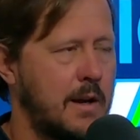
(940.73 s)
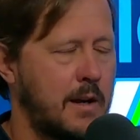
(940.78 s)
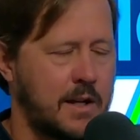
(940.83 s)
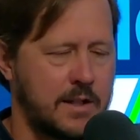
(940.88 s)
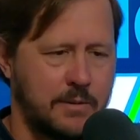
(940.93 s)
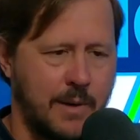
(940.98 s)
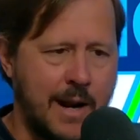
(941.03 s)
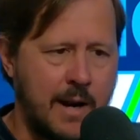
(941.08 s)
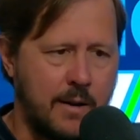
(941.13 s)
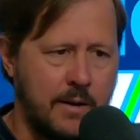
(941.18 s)

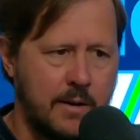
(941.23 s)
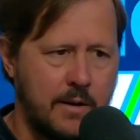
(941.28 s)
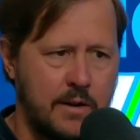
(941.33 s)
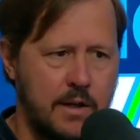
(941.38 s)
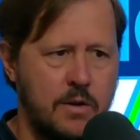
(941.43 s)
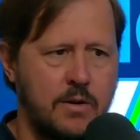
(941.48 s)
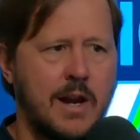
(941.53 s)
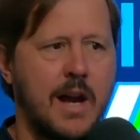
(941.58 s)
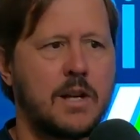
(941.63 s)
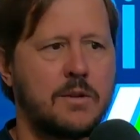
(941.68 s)
Because when I
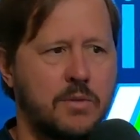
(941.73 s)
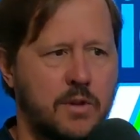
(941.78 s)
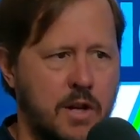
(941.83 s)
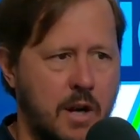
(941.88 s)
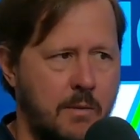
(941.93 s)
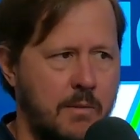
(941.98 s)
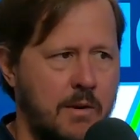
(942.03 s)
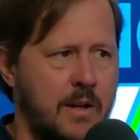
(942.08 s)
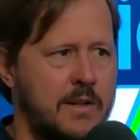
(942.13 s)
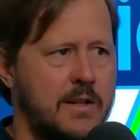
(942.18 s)
heard you guys were
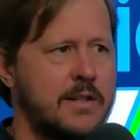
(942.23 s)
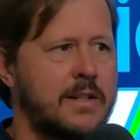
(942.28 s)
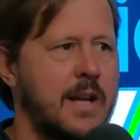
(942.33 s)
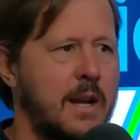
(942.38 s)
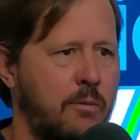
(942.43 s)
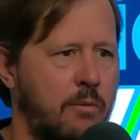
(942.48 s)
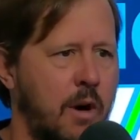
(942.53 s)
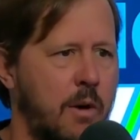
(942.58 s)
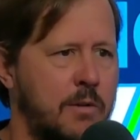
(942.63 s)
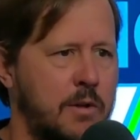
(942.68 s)
coming in to
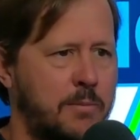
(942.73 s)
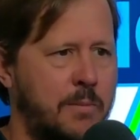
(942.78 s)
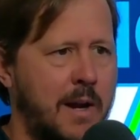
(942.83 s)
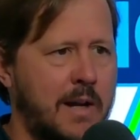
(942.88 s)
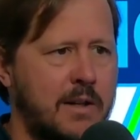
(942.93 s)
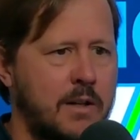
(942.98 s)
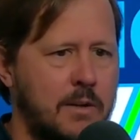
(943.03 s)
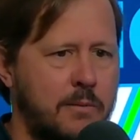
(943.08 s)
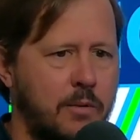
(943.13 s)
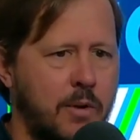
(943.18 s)
take
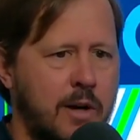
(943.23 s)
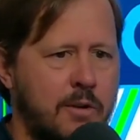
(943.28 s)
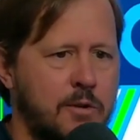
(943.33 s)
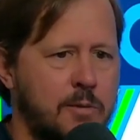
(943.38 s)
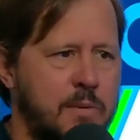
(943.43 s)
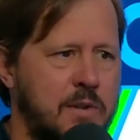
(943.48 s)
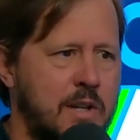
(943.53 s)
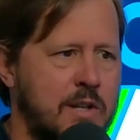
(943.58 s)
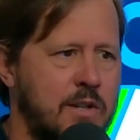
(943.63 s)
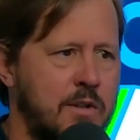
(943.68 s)
well-respected
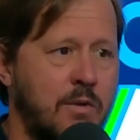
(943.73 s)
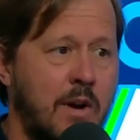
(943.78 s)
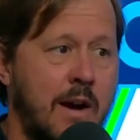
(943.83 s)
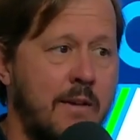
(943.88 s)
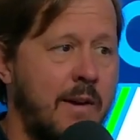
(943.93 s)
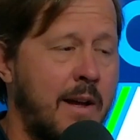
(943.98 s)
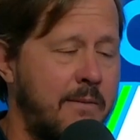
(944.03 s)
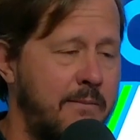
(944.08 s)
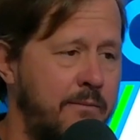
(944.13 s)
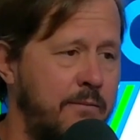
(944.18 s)
directors' positions, who
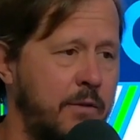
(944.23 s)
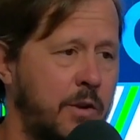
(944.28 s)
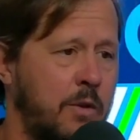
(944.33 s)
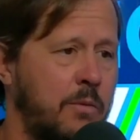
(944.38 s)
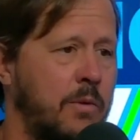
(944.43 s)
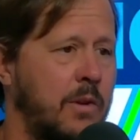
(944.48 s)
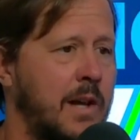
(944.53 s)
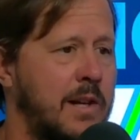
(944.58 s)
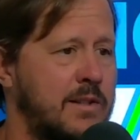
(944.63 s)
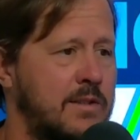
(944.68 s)
I've had a
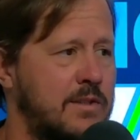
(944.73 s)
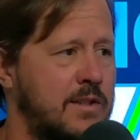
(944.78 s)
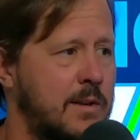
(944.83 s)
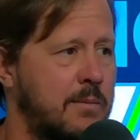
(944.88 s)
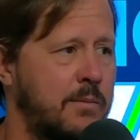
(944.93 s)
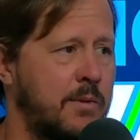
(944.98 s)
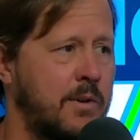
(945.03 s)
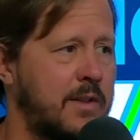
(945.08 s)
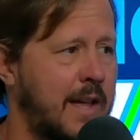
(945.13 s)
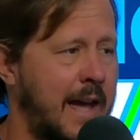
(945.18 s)
good
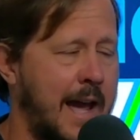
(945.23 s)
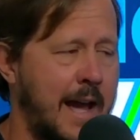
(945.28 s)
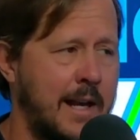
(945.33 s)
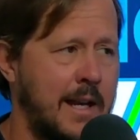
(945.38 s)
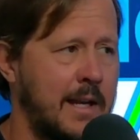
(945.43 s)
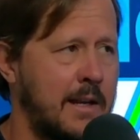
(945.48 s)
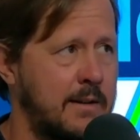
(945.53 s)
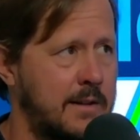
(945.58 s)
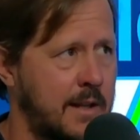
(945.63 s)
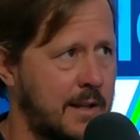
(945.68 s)
relationship with,
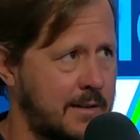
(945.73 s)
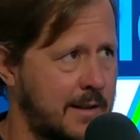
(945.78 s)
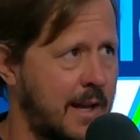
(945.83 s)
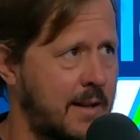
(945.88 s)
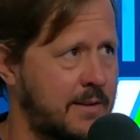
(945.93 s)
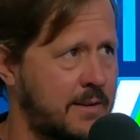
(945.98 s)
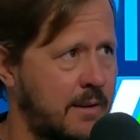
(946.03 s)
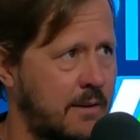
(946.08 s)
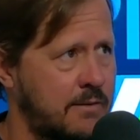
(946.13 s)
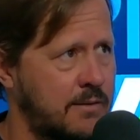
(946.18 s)
Addie at
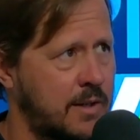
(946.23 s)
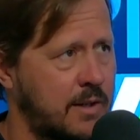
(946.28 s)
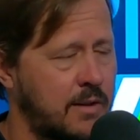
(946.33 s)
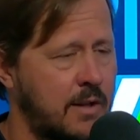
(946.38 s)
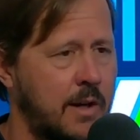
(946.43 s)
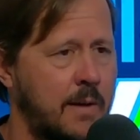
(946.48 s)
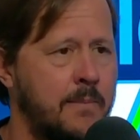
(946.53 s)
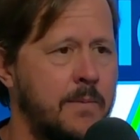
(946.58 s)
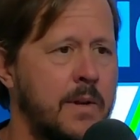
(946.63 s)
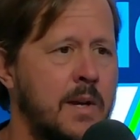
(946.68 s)
Dallas Country
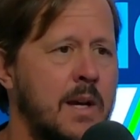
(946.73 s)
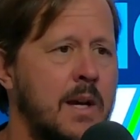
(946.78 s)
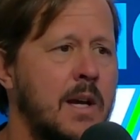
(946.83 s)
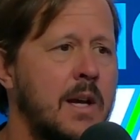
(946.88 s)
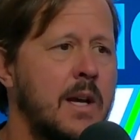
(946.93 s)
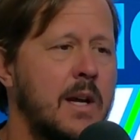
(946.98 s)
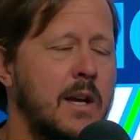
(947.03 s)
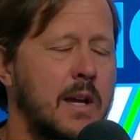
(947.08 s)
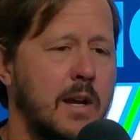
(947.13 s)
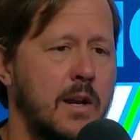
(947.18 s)
Club,
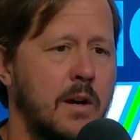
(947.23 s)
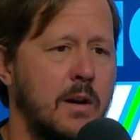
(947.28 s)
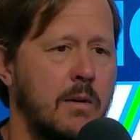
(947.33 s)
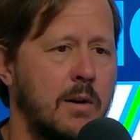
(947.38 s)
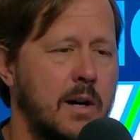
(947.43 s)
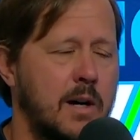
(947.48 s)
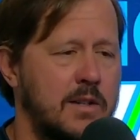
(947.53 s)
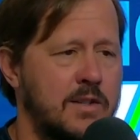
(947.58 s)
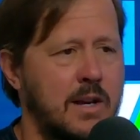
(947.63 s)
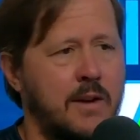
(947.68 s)

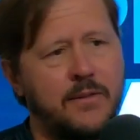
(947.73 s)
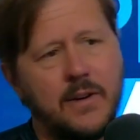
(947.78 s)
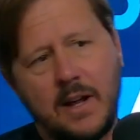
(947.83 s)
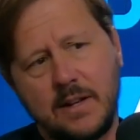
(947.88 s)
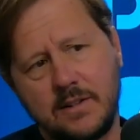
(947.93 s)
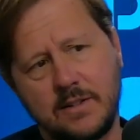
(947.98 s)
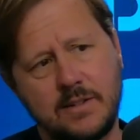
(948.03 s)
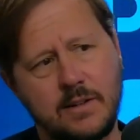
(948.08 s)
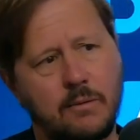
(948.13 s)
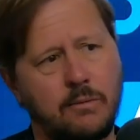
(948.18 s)
Jeff
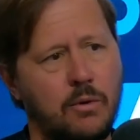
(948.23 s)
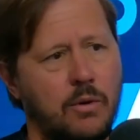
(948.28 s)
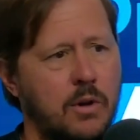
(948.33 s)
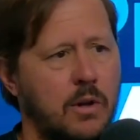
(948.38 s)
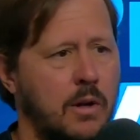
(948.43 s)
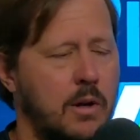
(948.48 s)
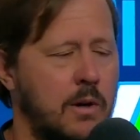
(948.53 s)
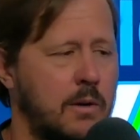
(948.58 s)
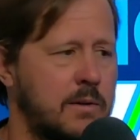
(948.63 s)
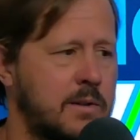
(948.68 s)
Hedges at
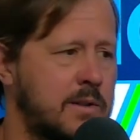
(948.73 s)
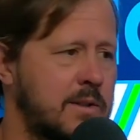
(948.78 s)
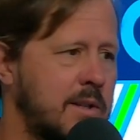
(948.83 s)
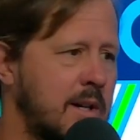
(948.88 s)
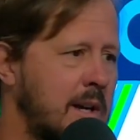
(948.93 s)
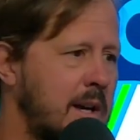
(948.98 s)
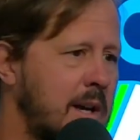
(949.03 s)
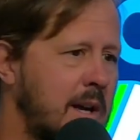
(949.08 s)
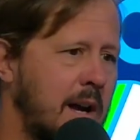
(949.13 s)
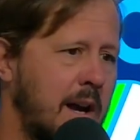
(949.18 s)
Royal Oaks.
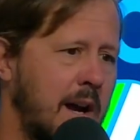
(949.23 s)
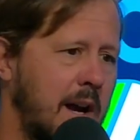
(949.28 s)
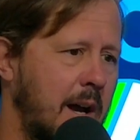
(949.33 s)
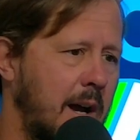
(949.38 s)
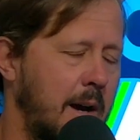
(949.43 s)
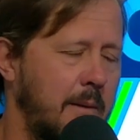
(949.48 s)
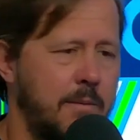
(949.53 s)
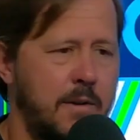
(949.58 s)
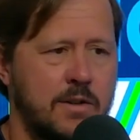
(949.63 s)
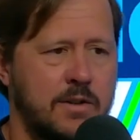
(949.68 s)

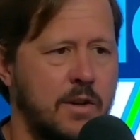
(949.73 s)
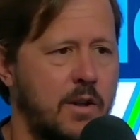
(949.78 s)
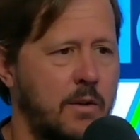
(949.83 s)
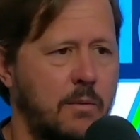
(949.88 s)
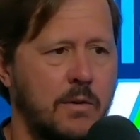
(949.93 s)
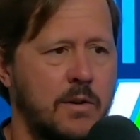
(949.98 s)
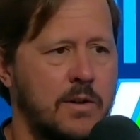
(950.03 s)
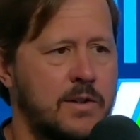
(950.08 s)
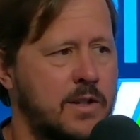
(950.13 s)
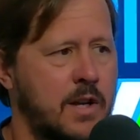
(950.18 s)
There's
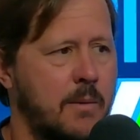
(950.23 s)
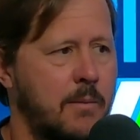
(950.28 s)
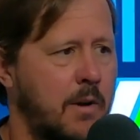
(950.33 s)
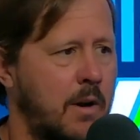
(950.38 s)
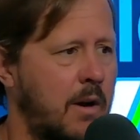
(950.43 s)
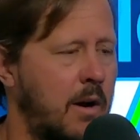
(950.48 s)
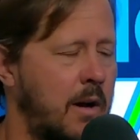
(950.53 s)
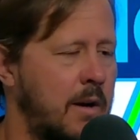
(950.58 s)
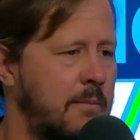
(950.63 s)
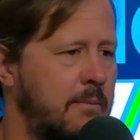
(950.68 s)
other ones coming
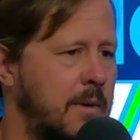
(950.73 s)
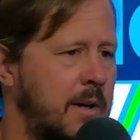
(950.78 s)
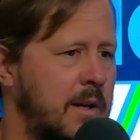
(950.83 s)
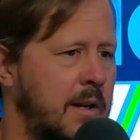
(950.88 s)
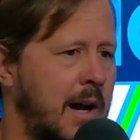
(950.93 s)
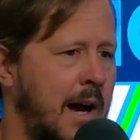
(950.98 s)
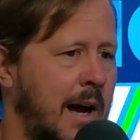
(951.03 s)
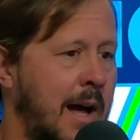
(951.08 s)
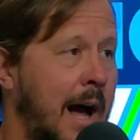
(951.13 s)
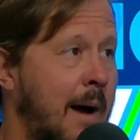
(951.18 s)
on,
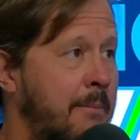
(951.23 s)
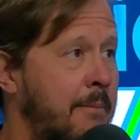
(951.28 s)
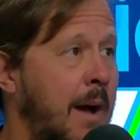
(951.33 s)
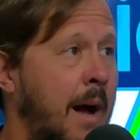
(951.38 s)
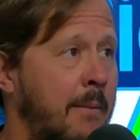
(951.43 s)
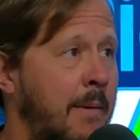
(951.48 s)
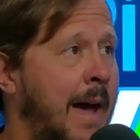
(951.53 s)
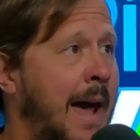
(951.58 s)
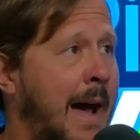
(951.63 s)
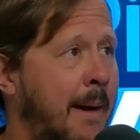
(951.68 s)
but
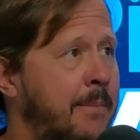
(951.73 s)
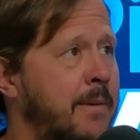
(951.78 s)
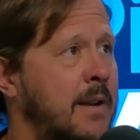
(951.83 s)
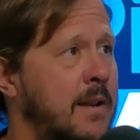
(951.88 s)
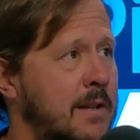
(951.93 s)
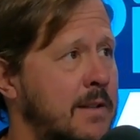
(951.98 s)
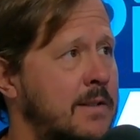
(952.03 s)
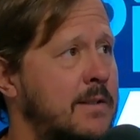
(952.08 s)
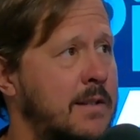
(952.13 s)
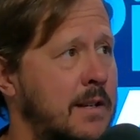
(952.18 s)
I'm happy
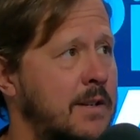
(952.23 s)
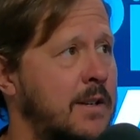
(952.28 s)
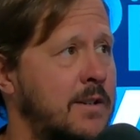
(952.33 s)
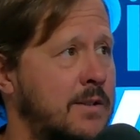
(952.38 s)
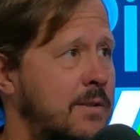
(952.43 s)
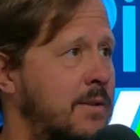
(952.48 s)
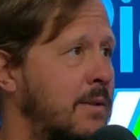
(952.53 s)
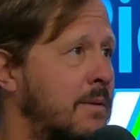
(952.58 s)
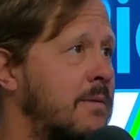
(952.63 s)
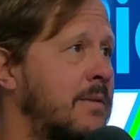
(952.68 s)

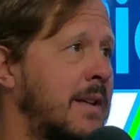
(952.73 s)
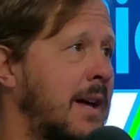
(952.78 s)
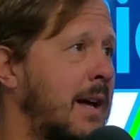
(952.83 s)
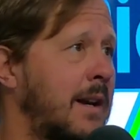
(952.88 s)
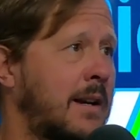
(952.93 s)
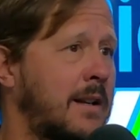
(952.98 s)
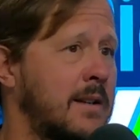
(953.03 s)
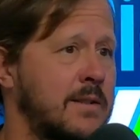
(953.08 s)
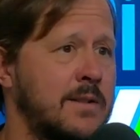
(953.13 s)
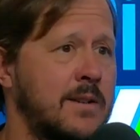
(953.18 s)
that you're doing that,
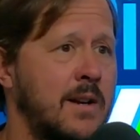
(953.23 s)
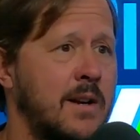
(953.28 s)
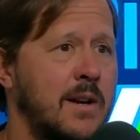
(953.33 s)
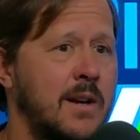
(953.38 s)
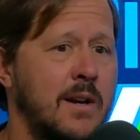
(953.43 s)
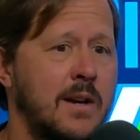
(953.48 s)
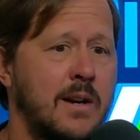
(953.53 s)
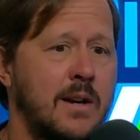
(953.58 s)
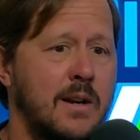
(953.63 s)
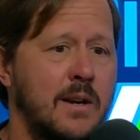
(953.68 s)
because
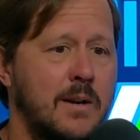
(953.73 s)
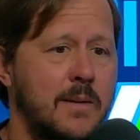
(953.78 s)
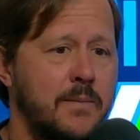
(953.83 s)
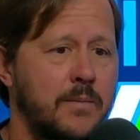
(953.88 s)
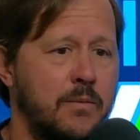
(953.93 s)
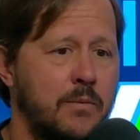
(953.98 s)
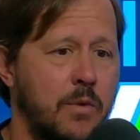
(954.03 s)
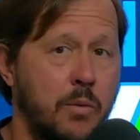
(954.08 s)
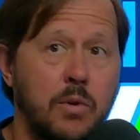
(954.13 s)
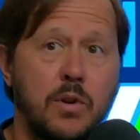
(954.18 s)

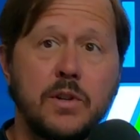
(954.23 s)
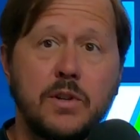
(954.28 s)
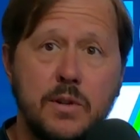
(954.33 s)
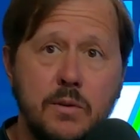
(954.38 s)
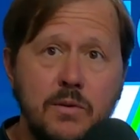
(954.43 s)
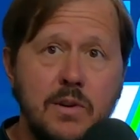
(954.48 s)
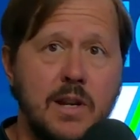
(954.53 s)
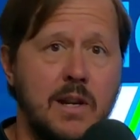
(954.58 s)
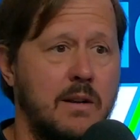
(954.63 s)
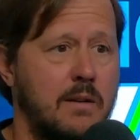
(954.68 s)
we really
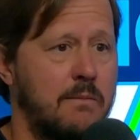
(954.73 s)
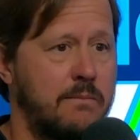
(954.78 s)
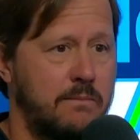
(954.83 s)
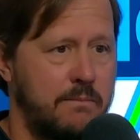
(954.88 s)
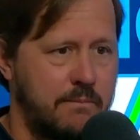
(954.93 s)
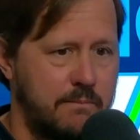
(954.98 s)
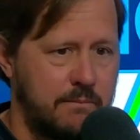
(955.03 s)
do need a